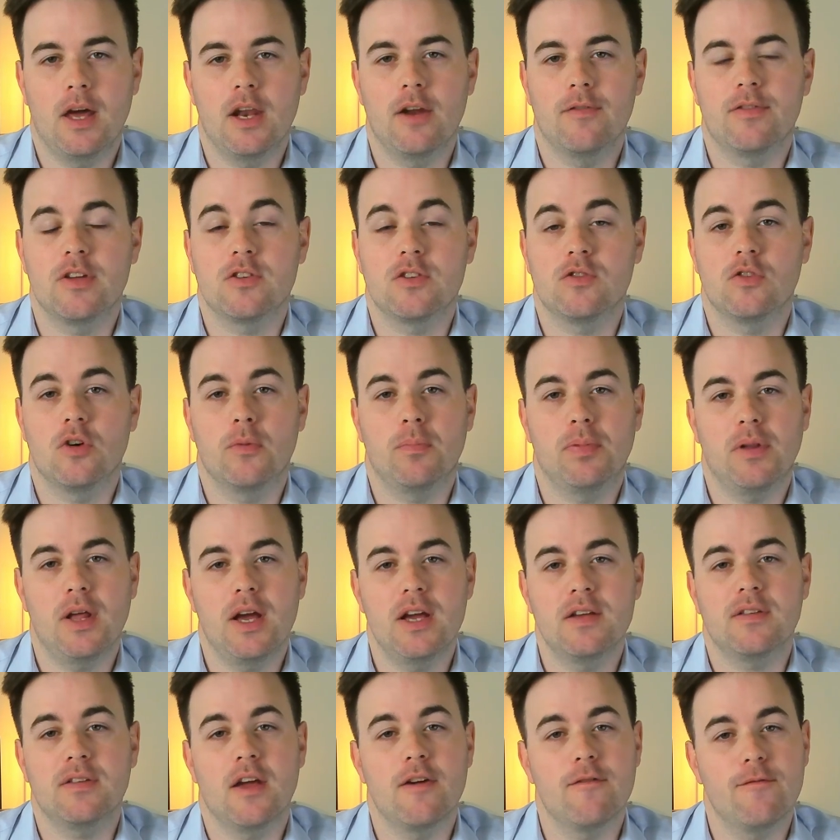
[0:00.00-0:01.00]
essentially
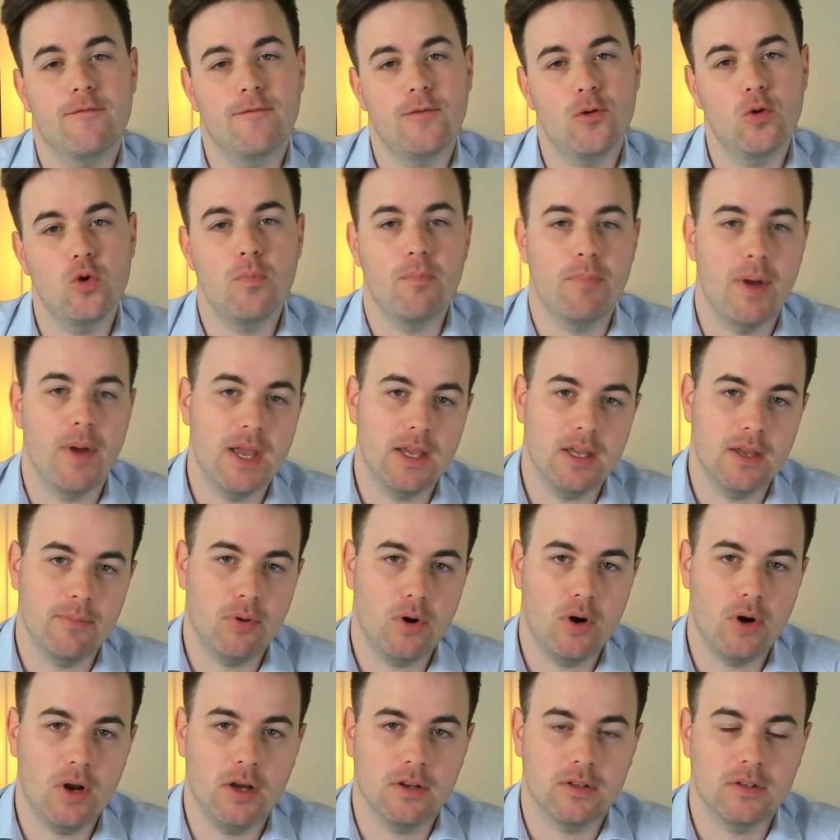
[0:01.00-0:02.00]
replace a full banking
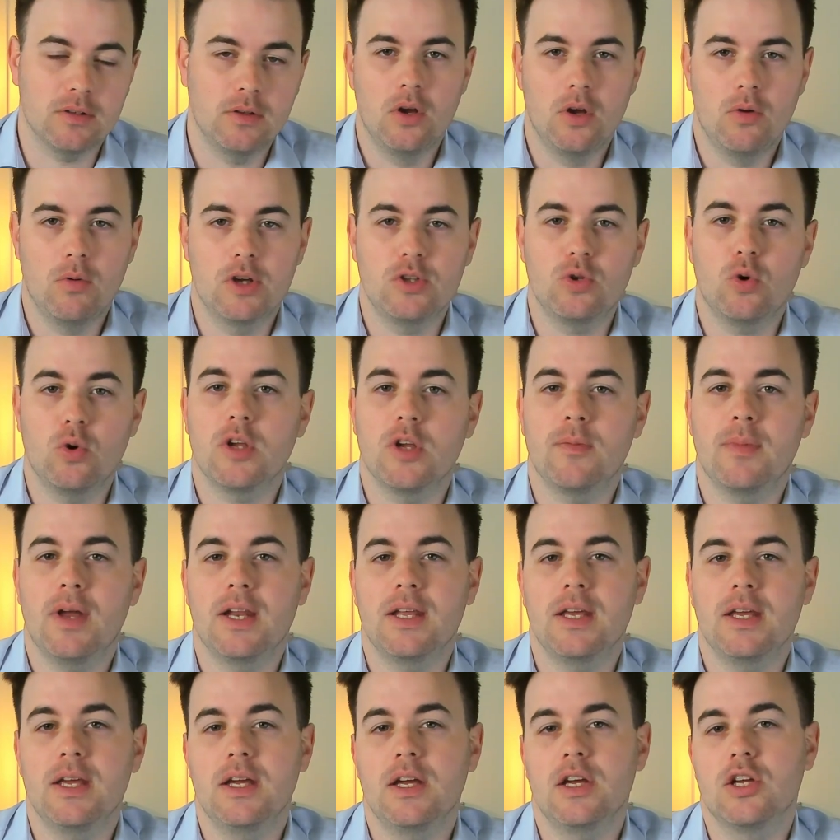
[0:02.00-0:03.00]
product. We're talking about
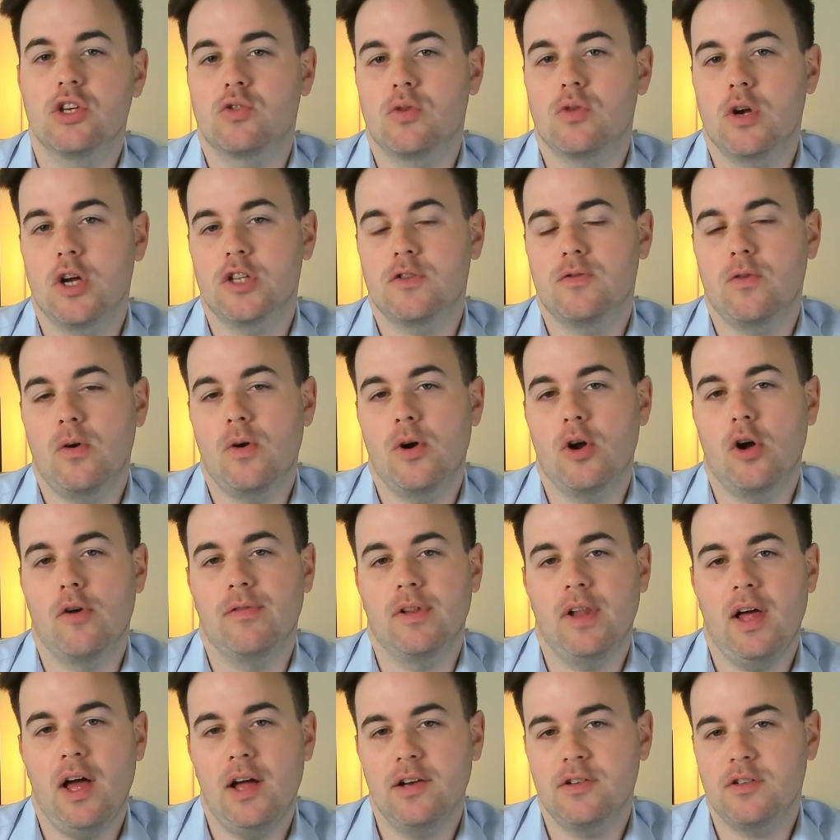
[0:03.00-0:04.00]
here transferring of
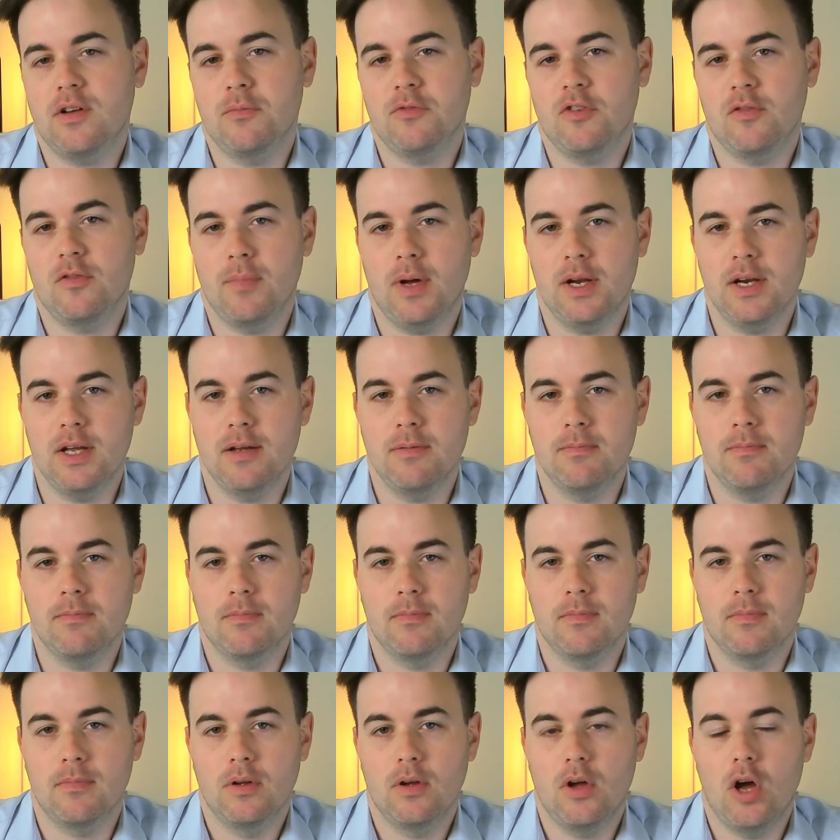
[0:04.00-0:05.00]
large sums of money
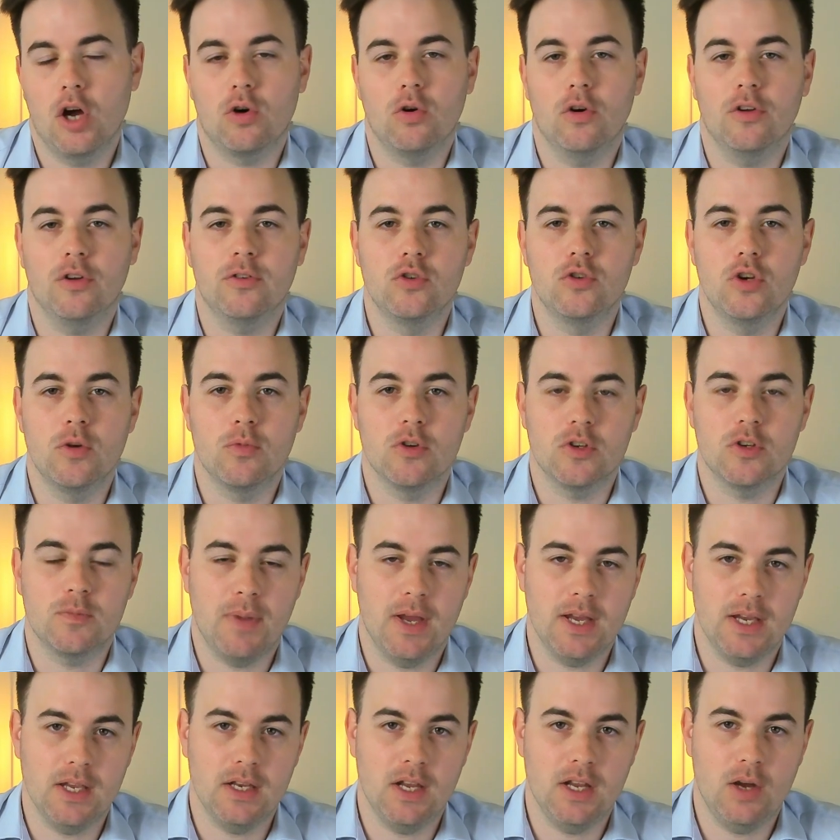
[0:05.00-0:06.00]
across numerous
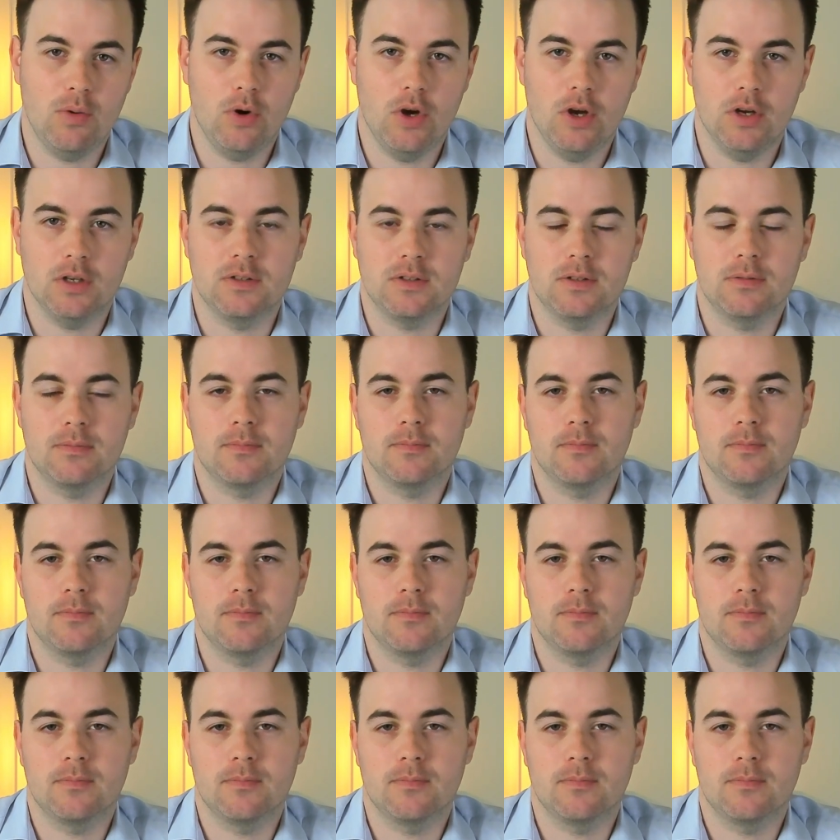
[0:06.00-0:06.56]
banking networks.